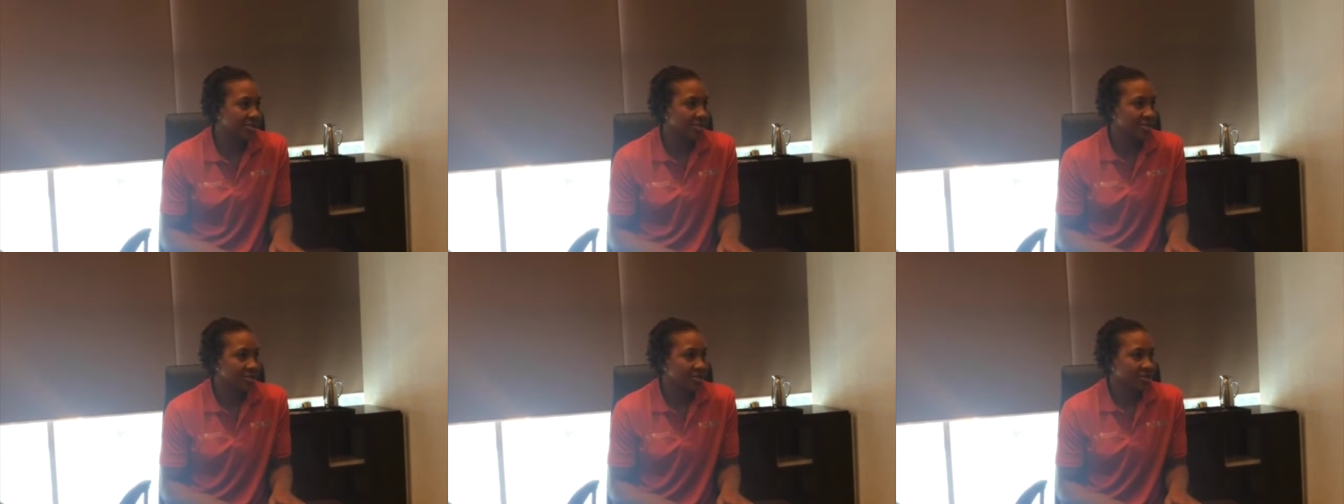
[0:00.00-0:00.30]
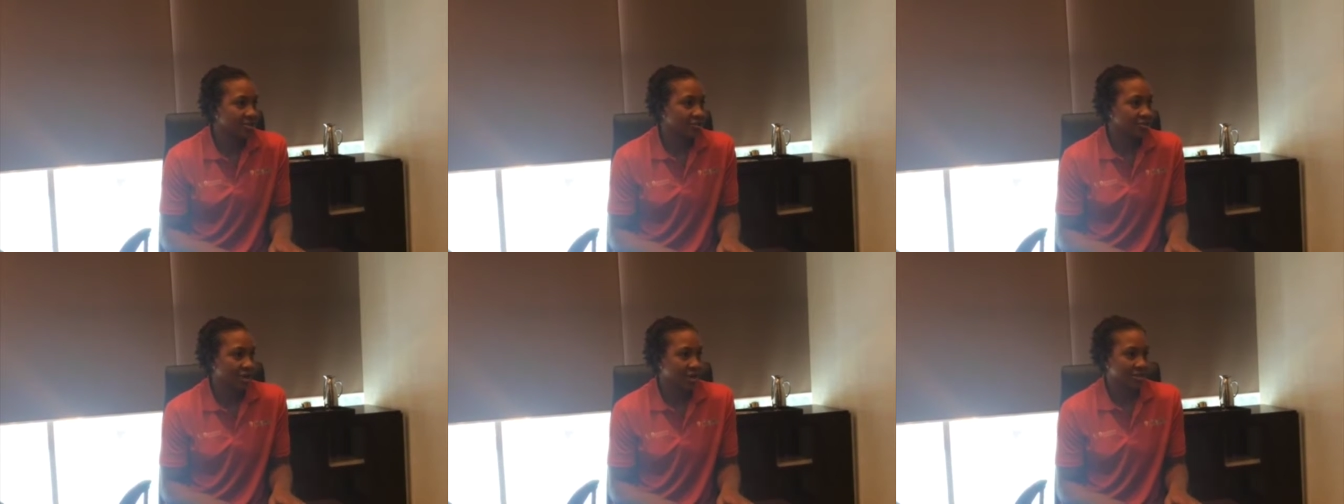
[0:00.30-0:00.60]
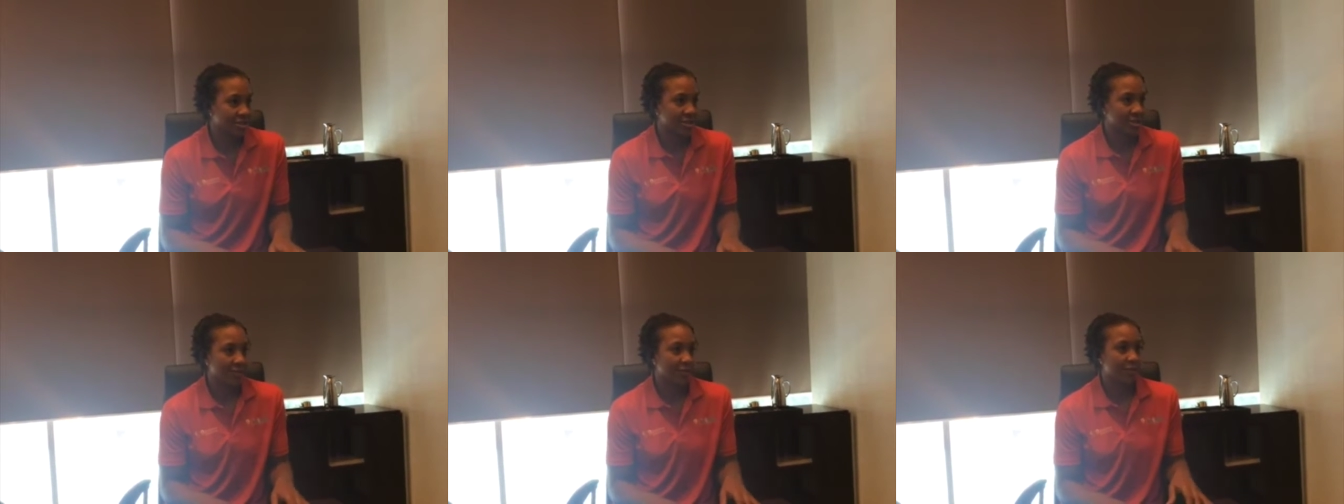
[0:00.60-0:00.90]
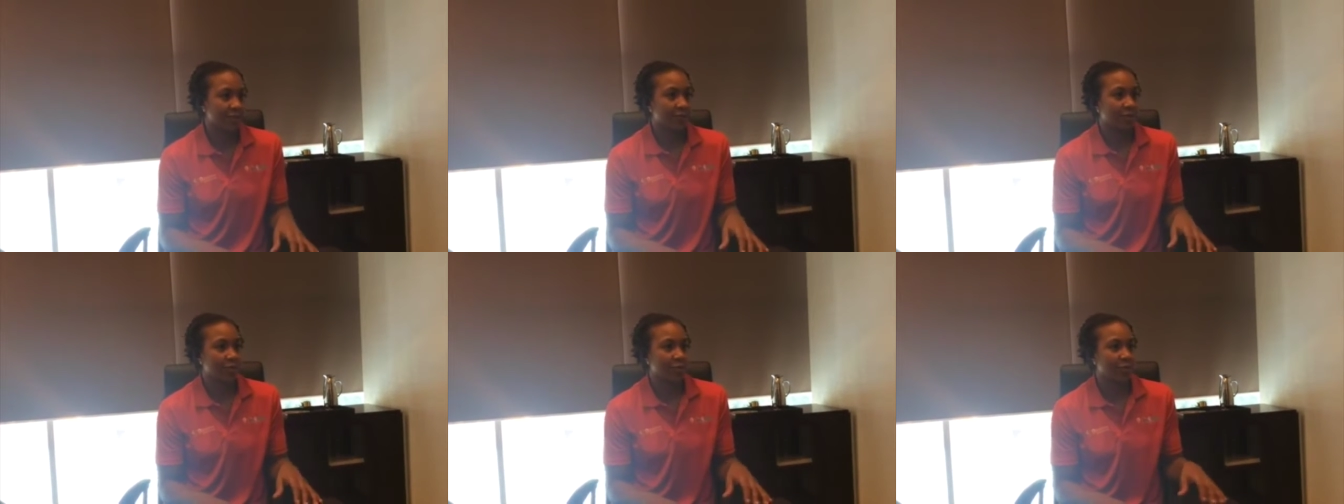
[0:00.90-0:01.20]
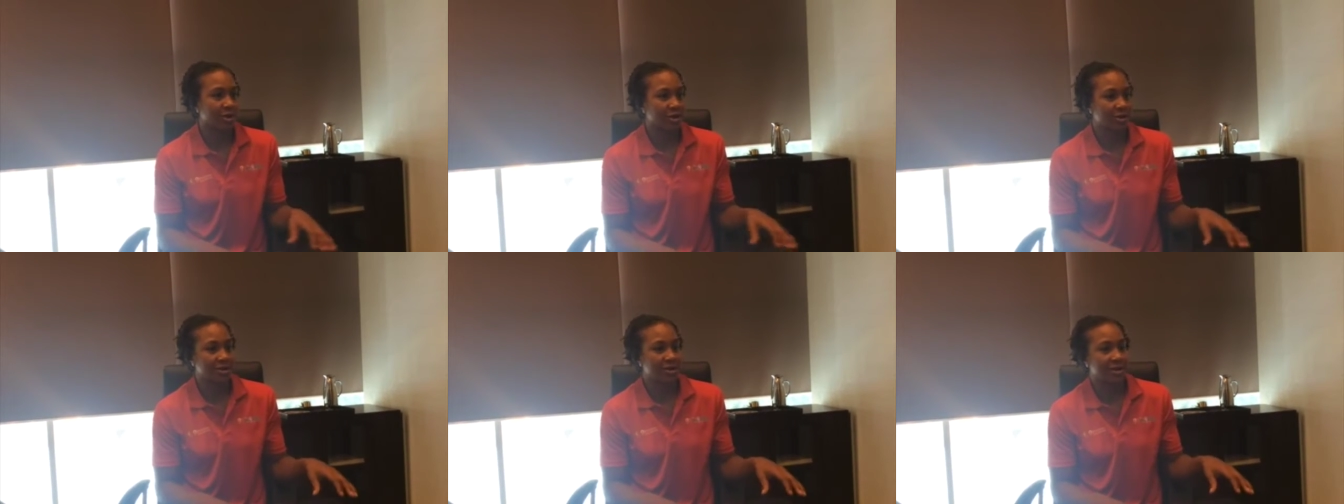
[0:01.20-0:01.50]
Right. So I think
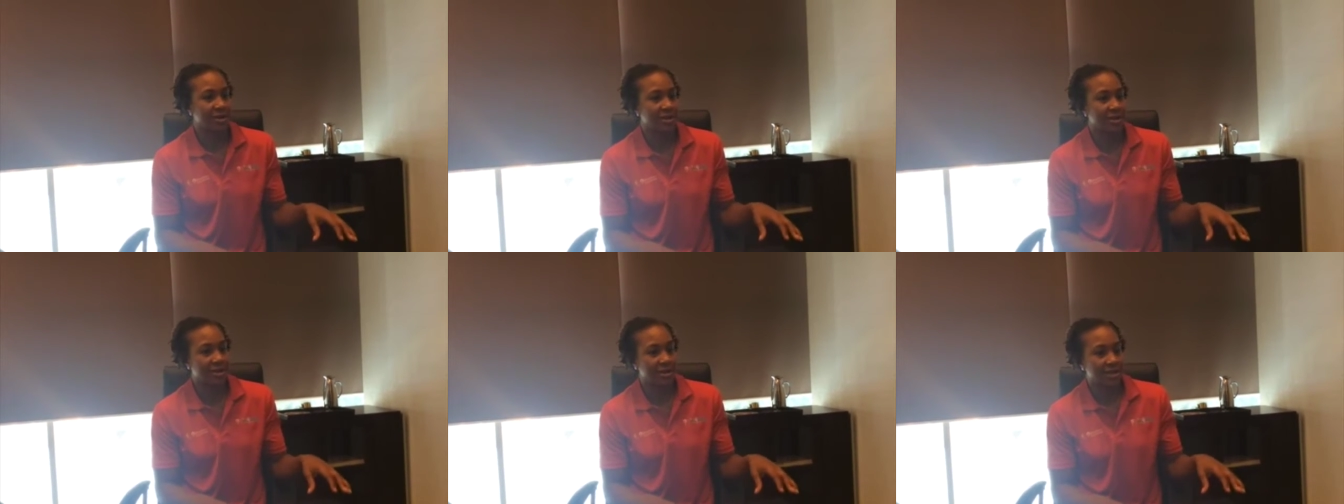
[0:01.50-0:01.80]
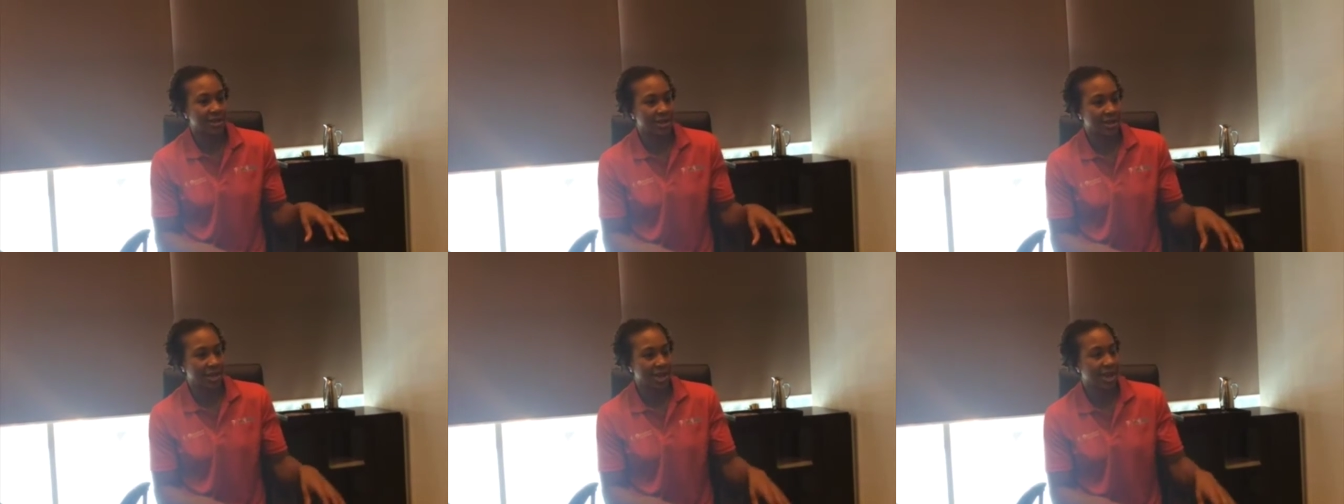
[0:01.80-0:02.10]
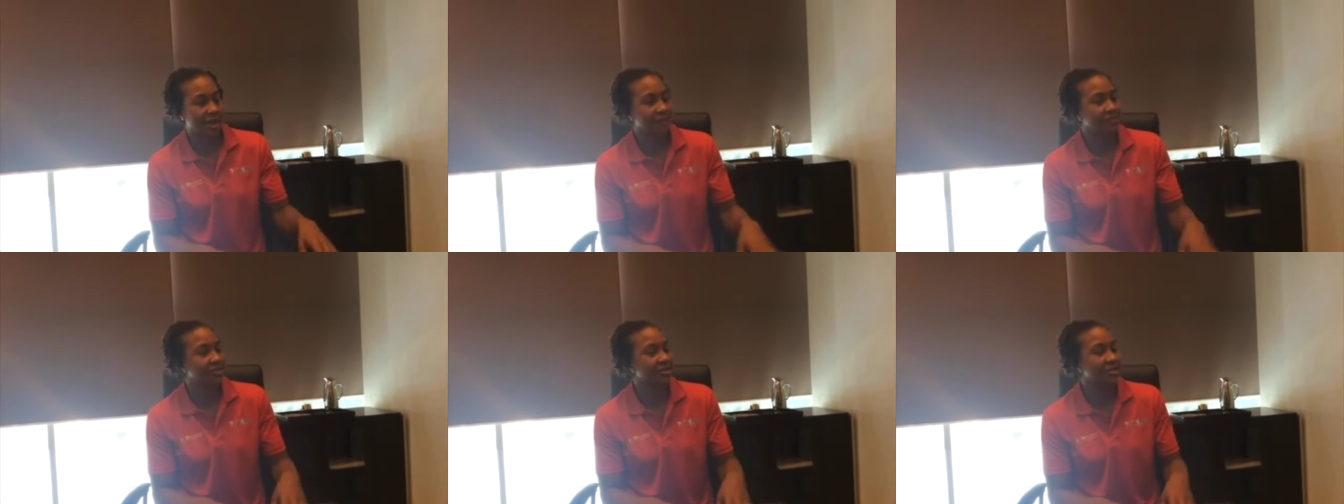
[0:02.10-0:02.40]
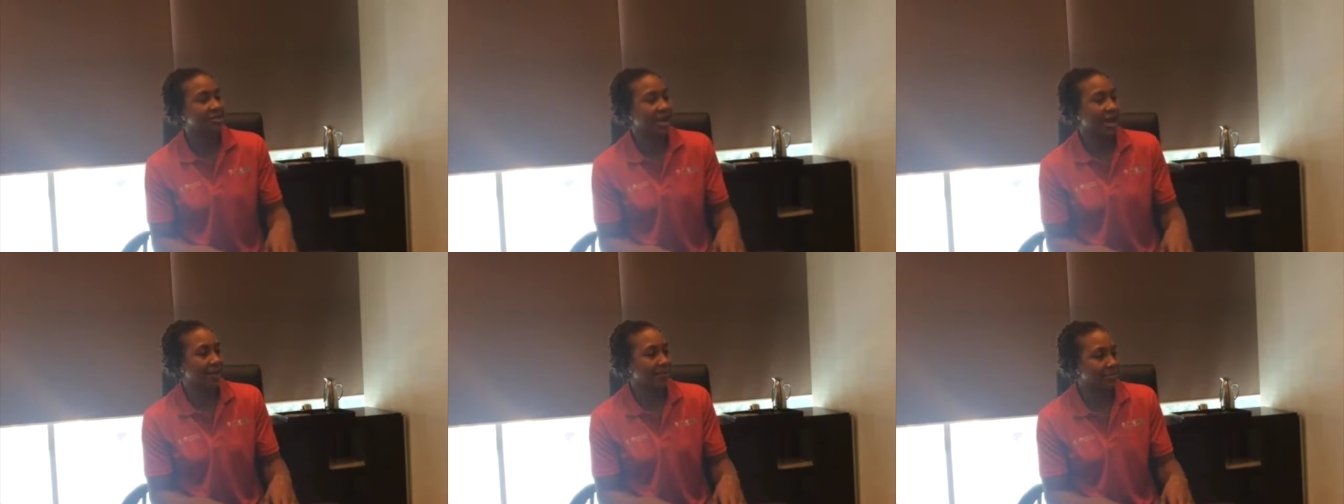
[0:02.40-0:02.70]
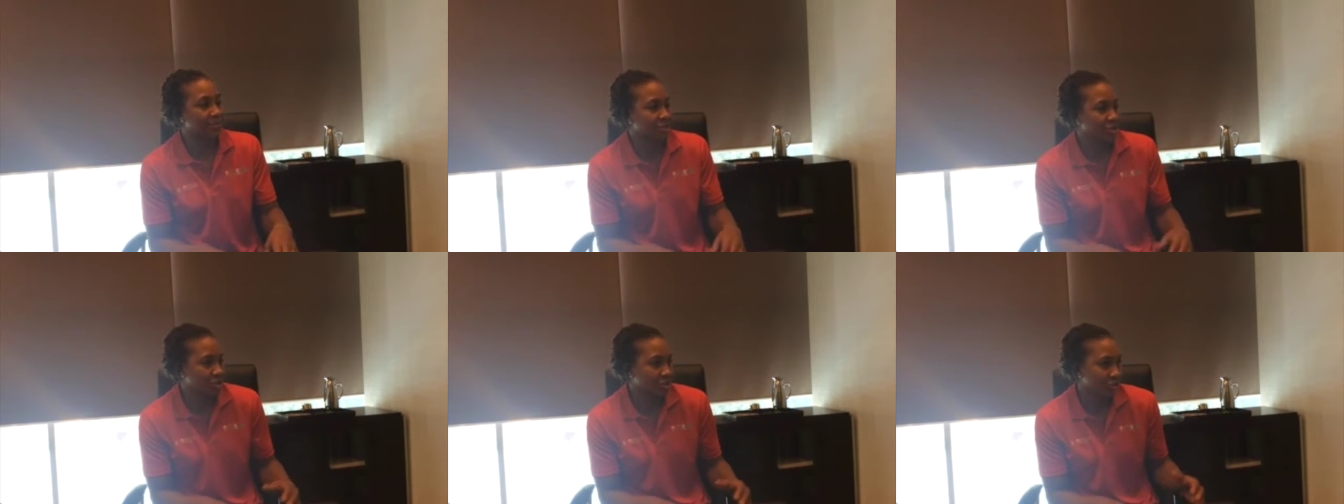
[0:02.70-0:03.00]
what it kind of
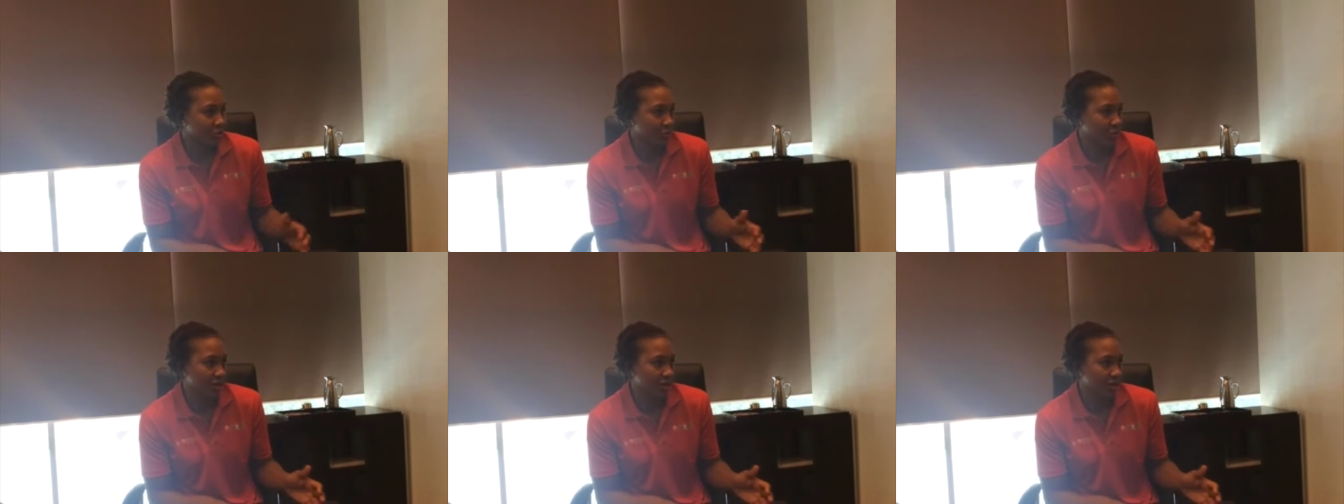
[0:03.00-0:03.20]
establishes and